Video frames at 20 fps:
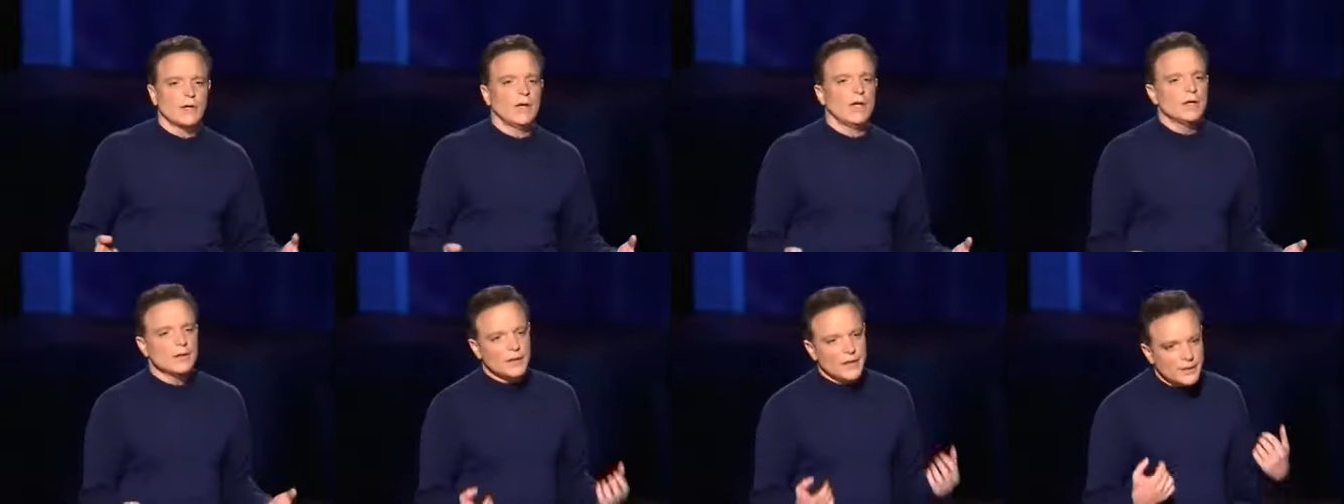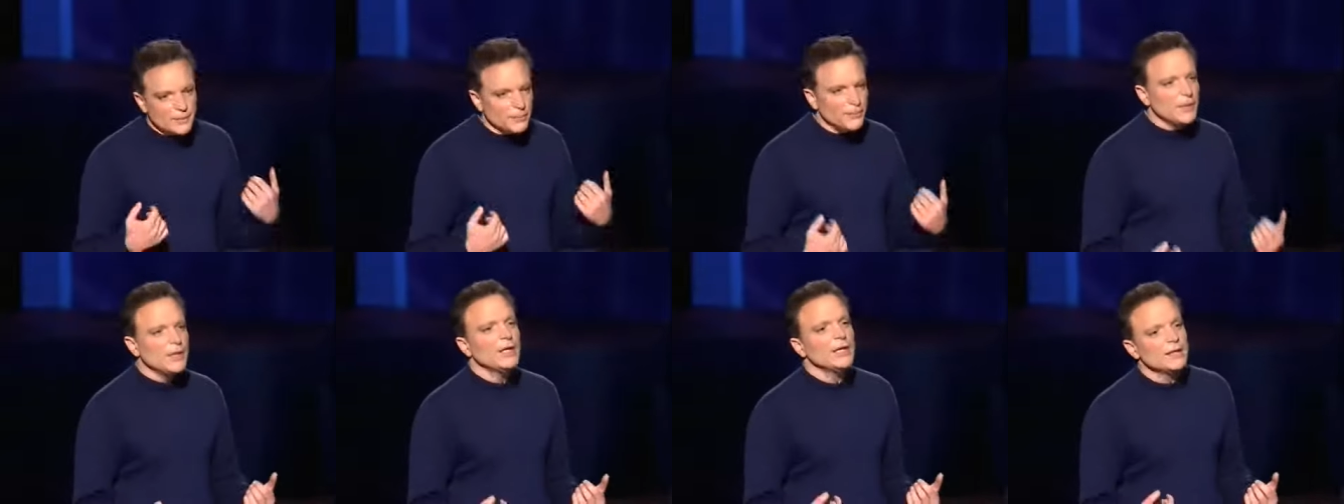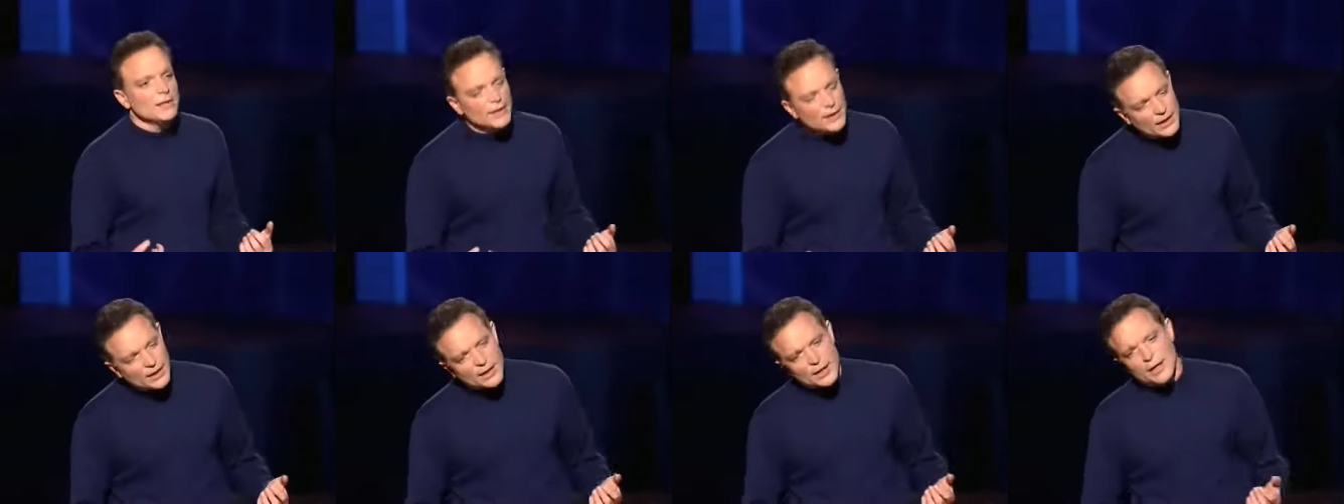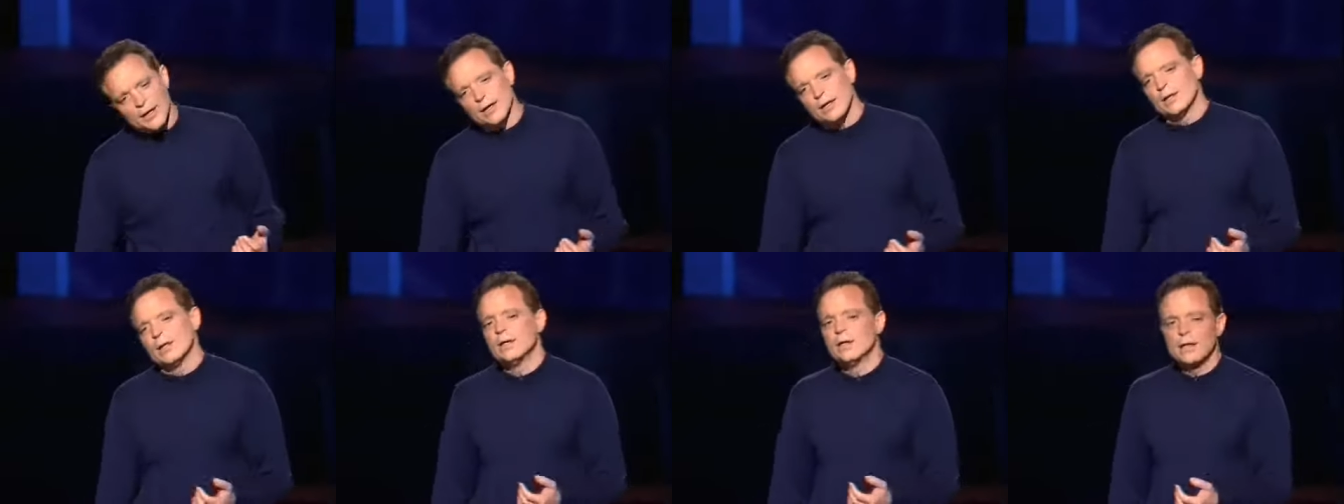Like me, yeah.
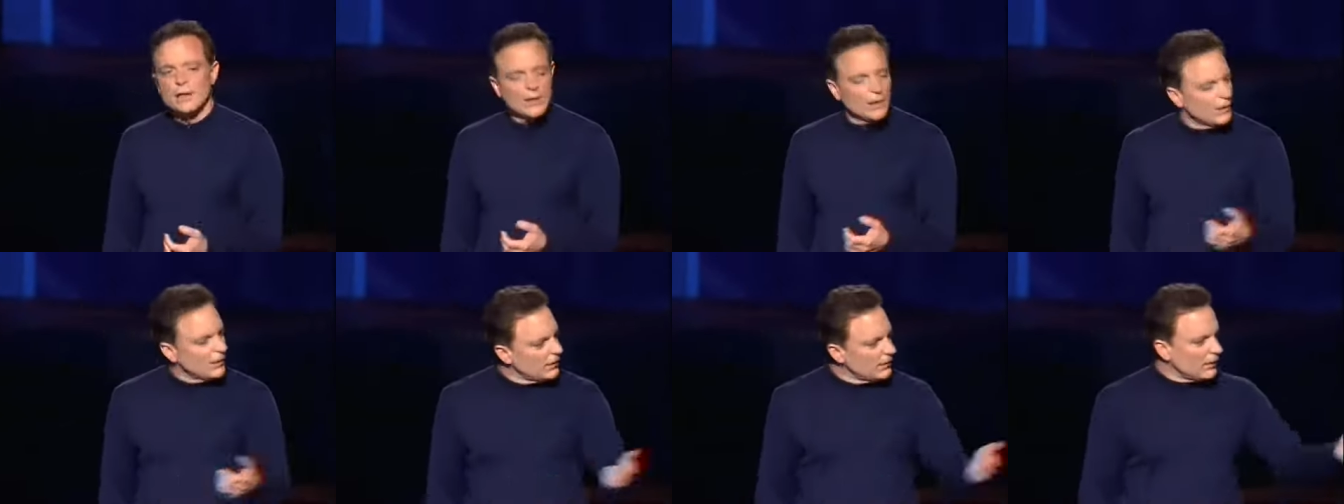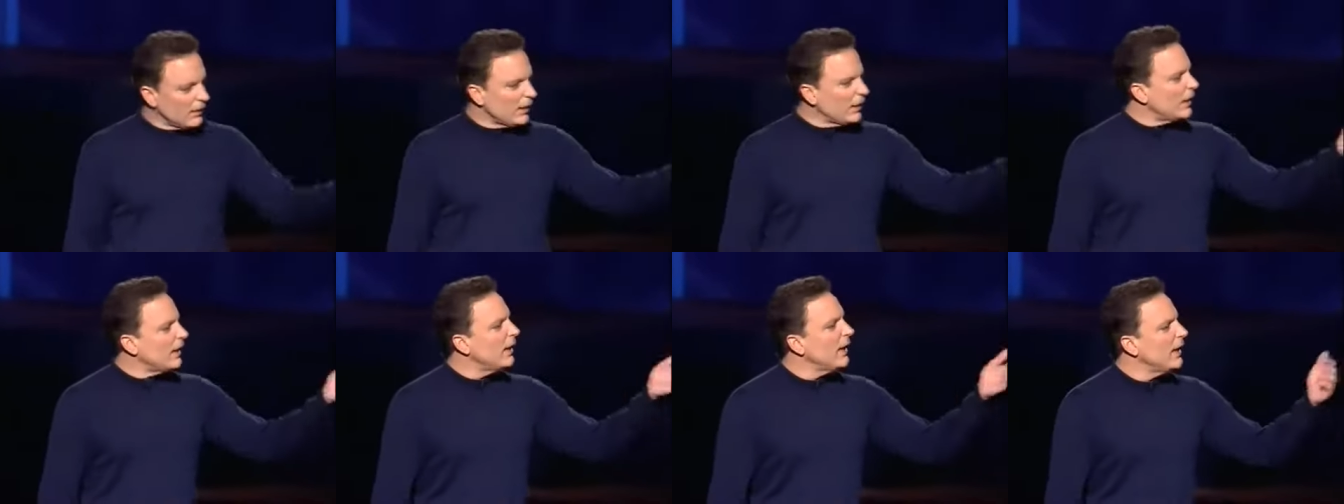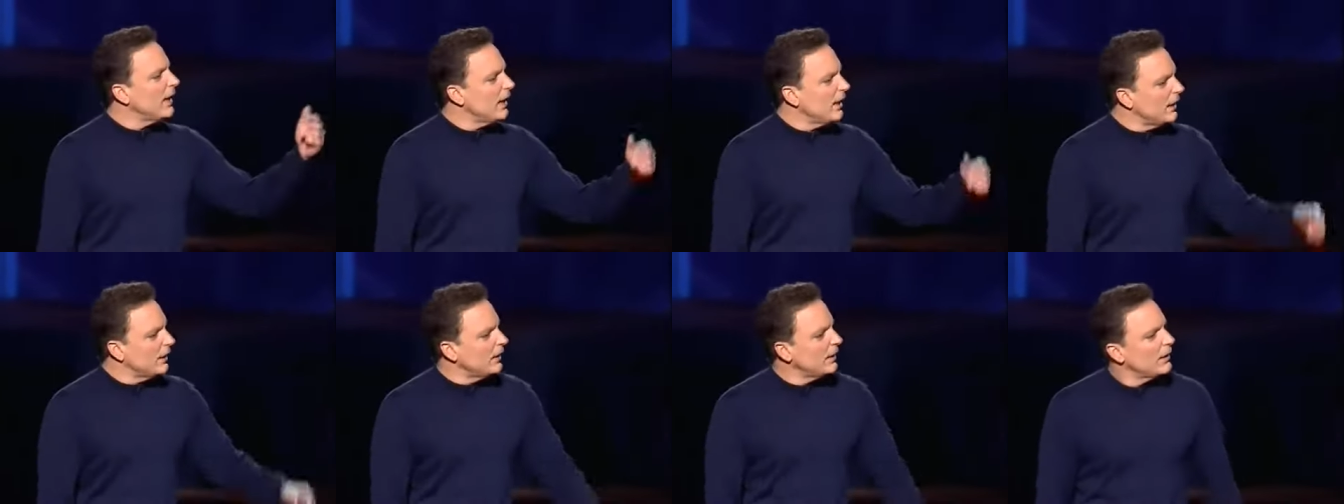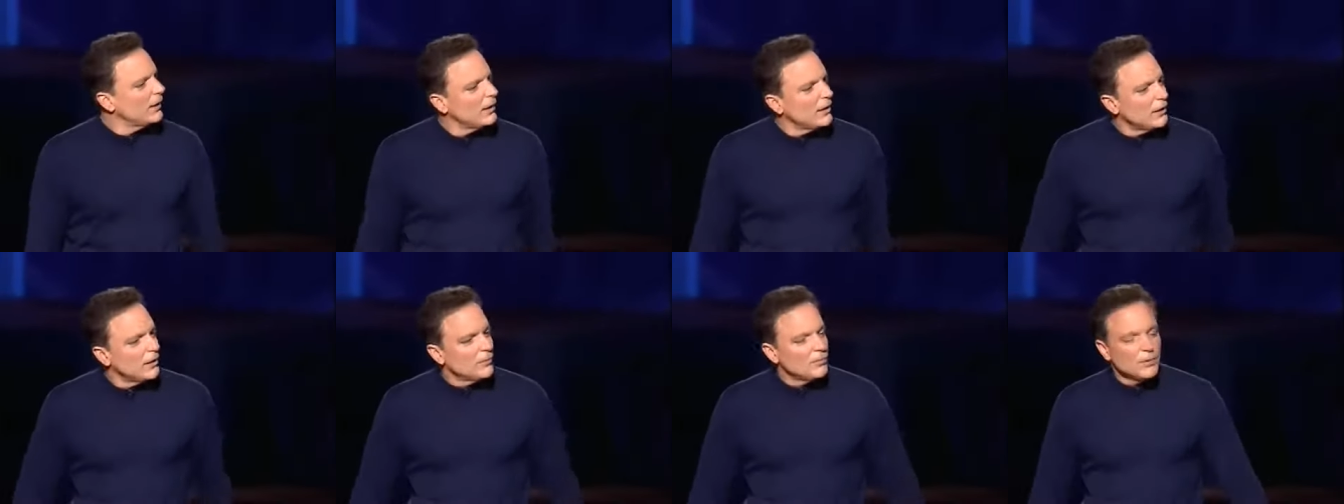Yeah
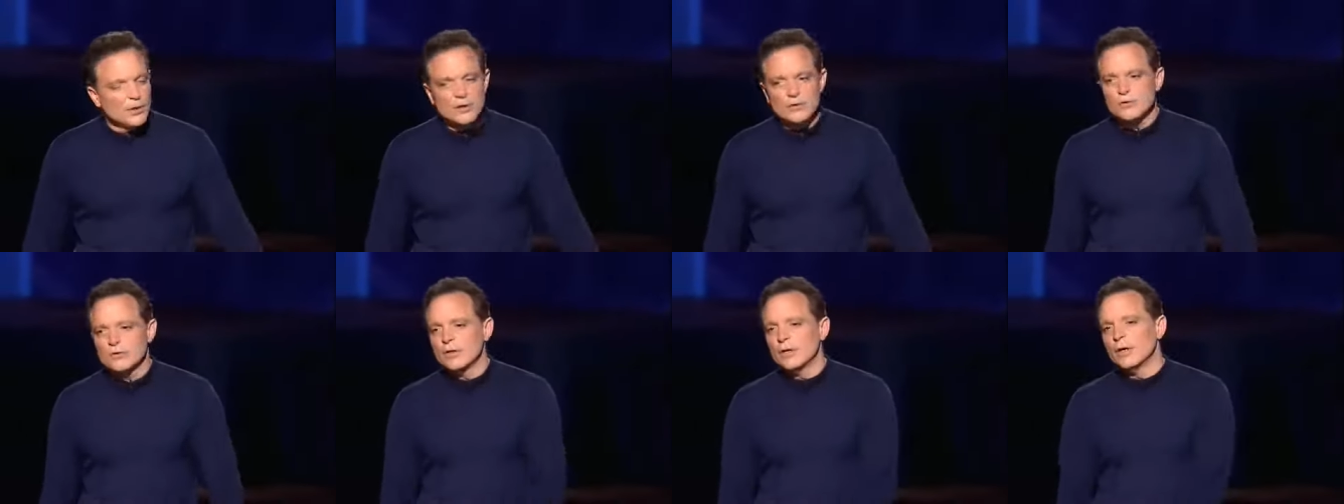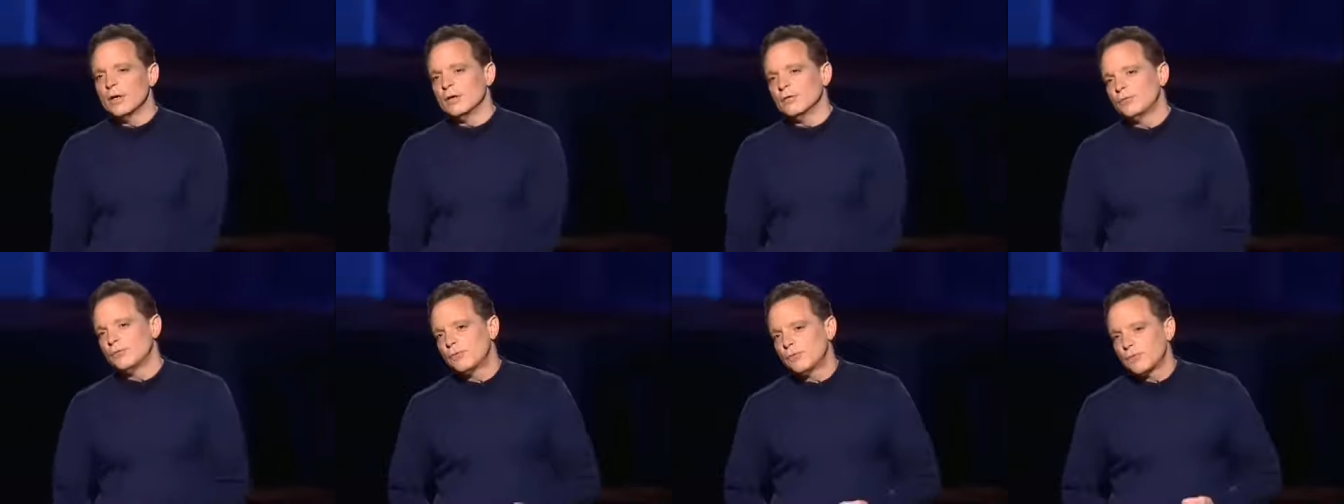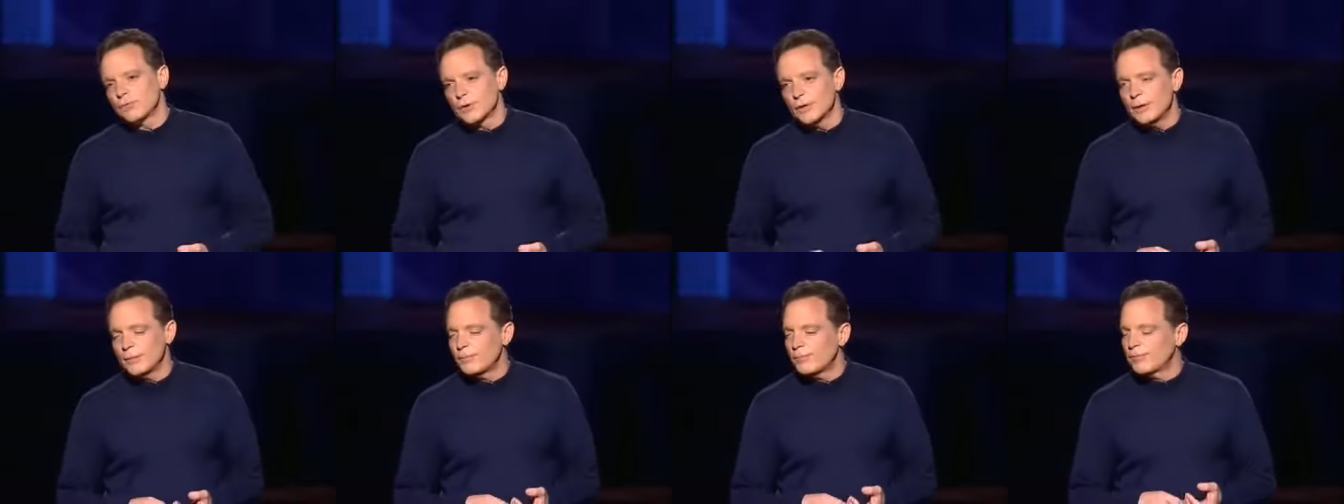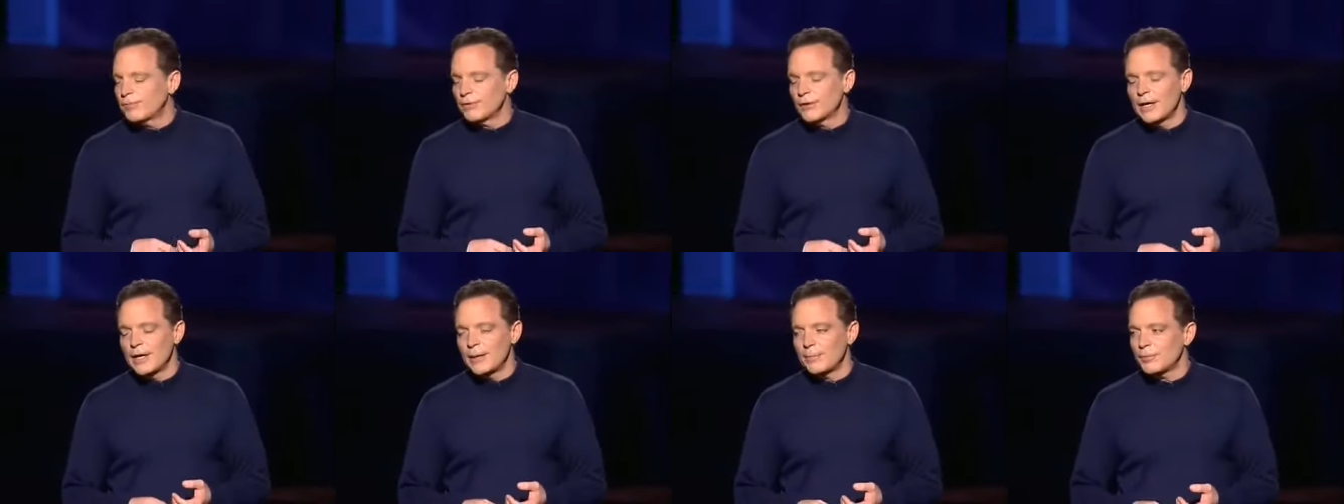bunch of flip
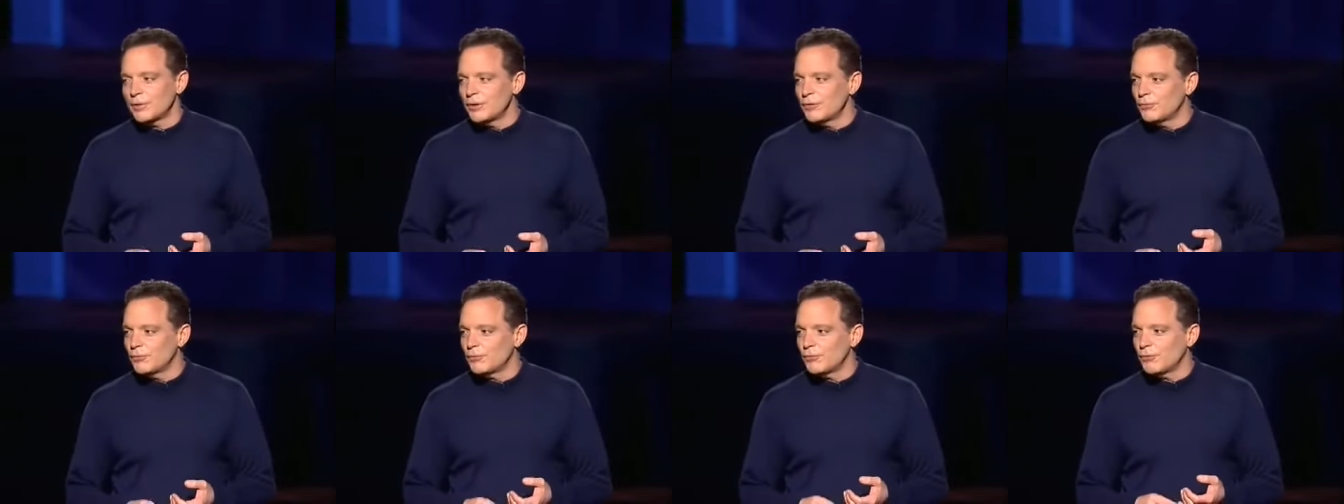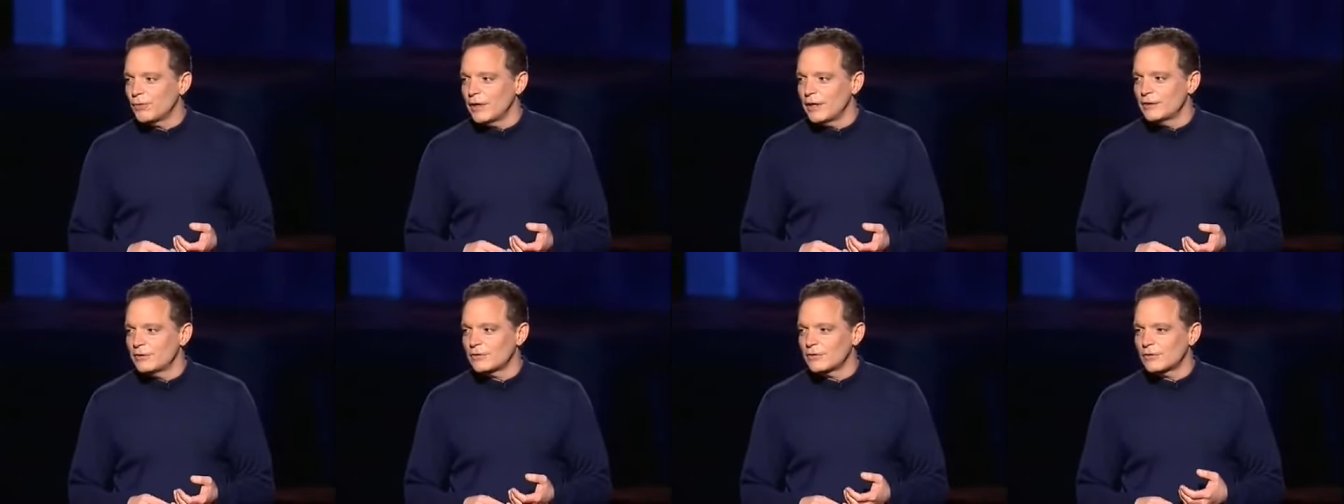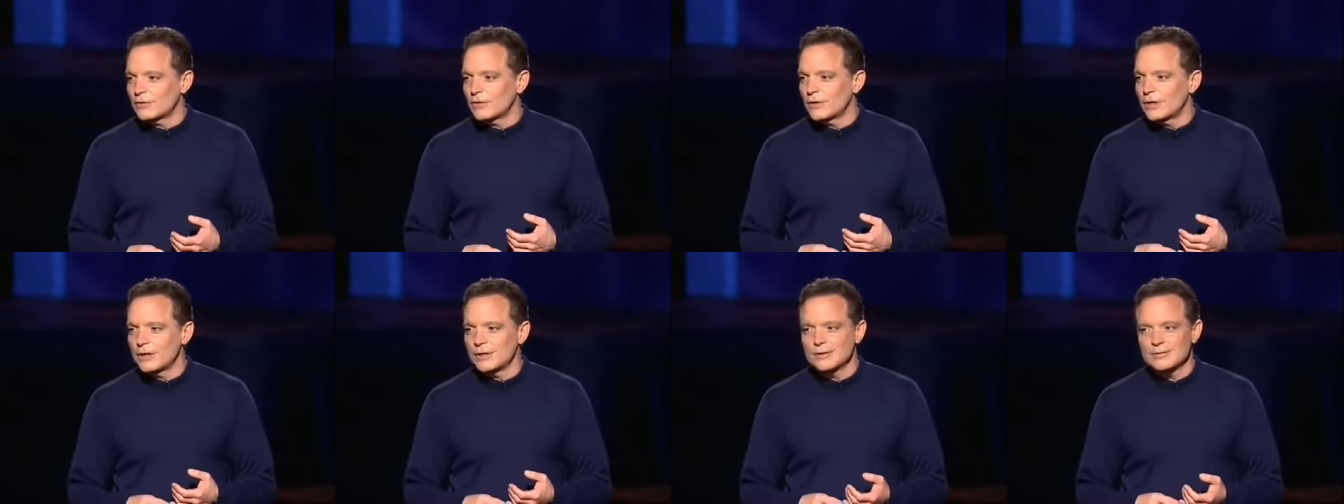flopping, fence sitting,